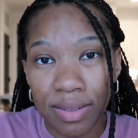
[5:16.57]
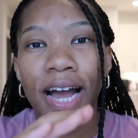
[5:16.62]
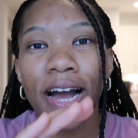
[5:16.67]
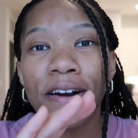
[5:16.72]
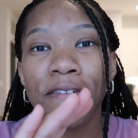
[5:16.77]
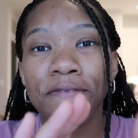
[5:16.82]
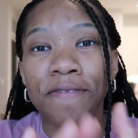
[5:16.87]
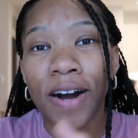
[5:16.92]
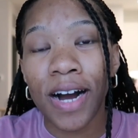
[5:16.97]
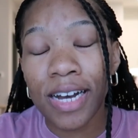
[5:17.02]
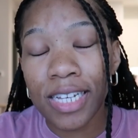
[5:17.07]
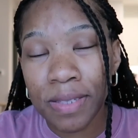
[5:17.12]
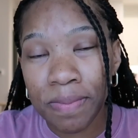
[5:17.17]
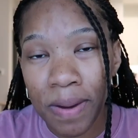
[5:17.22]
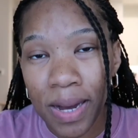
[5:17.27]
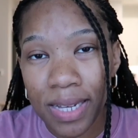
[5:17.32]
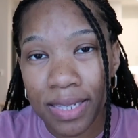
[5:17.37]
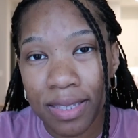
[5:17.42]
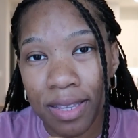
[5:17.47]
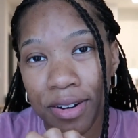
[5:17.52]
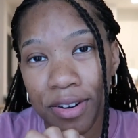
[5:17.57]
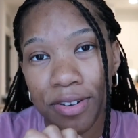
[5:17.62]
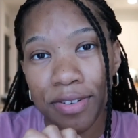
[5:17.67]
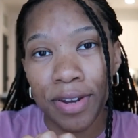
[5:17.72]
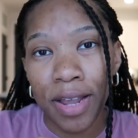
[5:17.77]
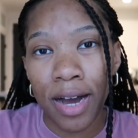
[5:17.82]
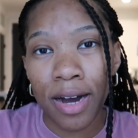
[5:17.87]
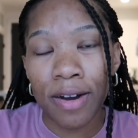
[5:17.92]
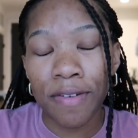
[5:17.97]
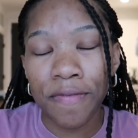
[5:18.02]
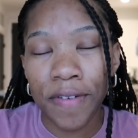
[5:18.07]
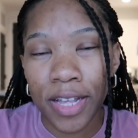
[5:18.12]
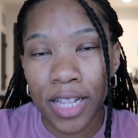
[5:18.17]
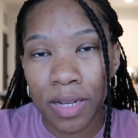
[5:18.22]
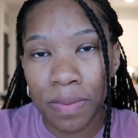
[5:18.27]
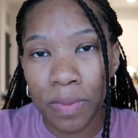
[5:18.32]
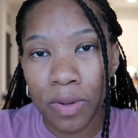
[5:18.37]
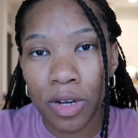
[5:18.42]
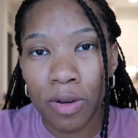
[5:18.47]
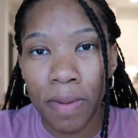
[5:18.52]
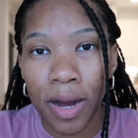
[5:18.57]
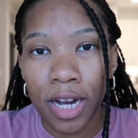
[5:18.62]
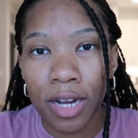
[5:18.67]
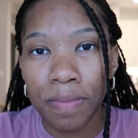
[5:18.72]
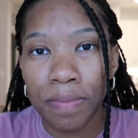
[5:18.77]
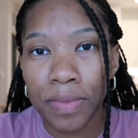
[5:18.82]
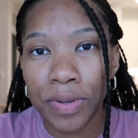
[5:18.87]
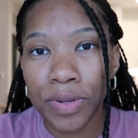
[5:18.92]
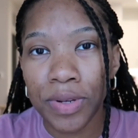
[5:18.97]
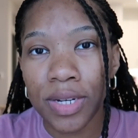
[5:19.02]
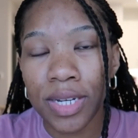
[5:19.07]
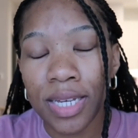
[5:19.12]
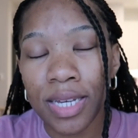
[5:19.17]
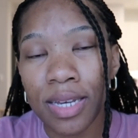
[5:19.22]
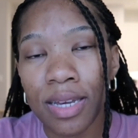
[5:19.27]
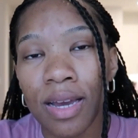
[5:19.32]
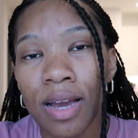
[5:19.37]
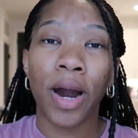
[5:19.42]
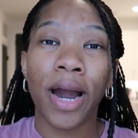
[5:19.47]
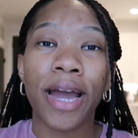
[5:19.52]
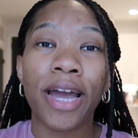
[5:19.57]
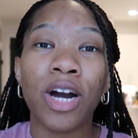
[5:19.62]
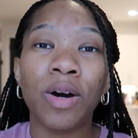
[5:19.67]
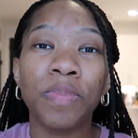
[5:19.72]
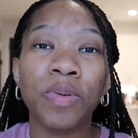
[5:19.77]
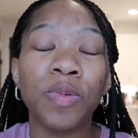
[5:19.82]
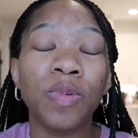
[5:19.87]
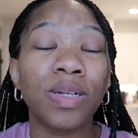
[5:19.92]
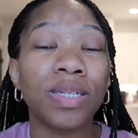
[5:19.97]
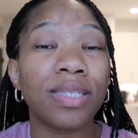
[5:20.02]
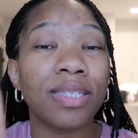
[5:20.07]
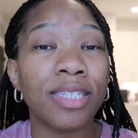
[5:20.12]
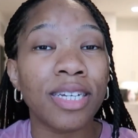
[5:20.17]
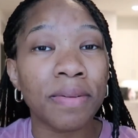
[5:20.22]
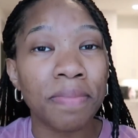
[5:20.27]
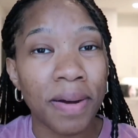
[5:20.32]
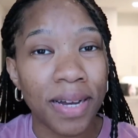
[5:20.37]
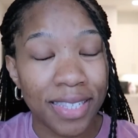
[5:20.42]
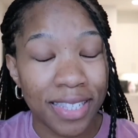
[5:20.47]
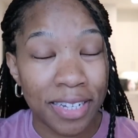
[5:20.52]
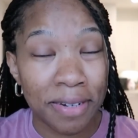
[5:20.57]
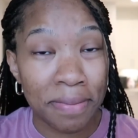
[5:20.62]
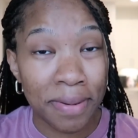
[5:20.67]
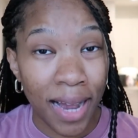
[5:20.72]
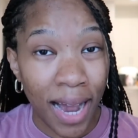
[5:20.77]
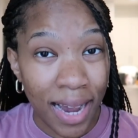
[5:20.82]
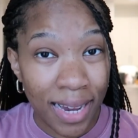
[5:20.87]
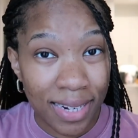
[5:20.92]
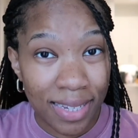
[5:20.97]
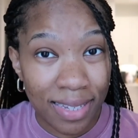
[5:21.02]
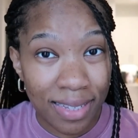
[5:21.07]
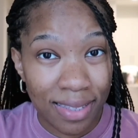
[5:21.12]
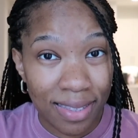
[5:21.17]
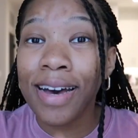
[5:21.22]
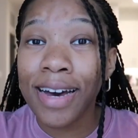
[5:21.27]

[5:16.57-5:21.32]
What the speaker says: I have 5 spots that are now available in my community where I help you with step-by-step guidance,